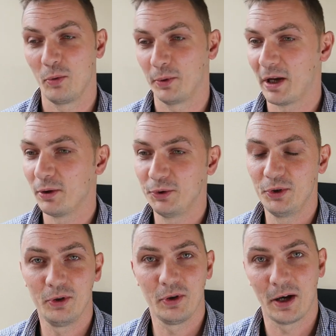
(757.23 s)
What I would
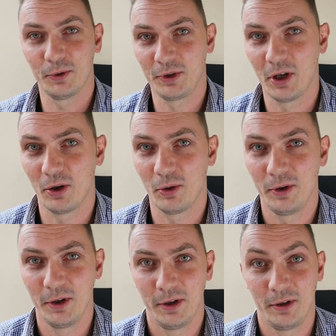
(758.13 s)
do, I would
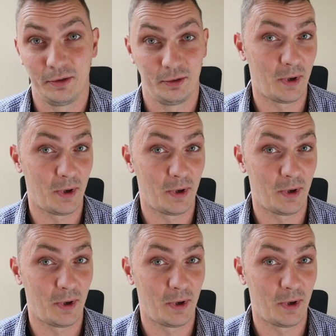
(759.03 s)
go to